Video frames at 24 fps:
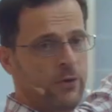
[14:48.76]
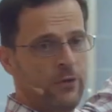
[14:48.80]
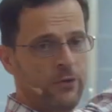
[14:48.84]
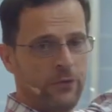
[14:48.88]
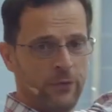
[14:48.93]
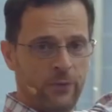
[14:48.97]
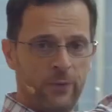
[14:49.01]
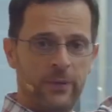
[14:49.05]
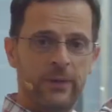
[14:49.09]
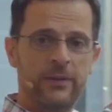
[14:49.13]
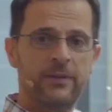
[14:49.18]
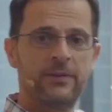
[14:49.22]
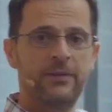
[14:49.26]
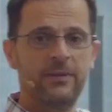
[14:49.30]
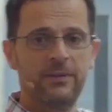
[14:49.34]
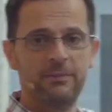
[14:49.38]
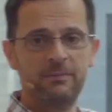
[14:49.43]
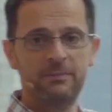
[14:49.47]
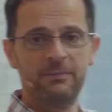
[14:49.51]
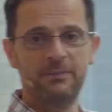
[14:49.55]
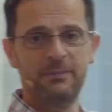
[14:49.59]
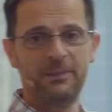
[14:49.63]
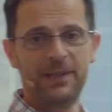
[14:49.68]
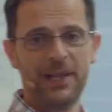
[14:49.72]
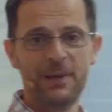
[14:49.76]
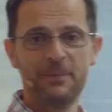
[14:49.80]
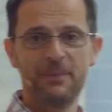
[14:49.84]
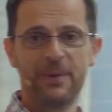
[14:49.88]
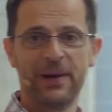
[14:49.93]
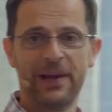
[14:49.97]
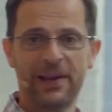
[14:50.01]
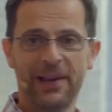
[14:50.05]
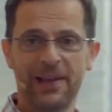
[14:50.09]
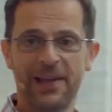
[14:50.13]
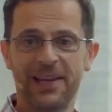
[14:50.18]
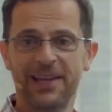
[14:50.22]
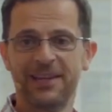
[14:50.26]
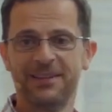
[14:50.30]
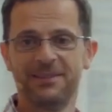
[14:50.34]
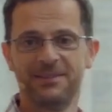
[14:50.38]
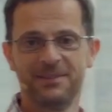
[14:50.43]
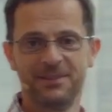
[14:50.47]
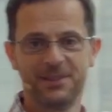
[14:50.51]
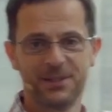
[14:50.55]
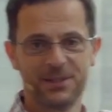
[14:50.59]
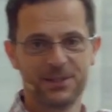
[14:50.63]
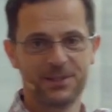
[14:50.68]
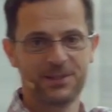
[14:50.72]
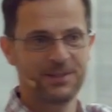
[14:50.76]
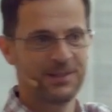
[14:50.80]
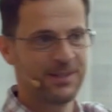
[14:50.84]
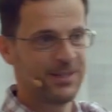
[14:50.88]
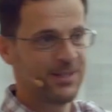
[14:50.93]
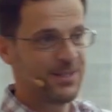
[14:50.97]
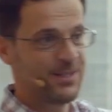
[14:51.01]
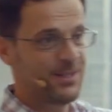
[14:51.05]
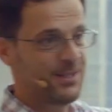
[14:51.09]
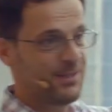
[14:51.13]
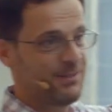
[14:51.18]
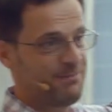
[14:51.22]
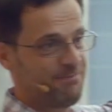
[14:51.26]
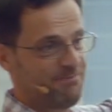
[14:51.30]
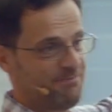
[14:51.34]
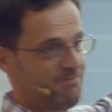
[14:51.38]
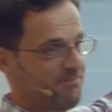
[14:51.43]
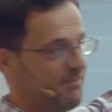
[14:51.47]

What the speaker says: go through it line by line, just because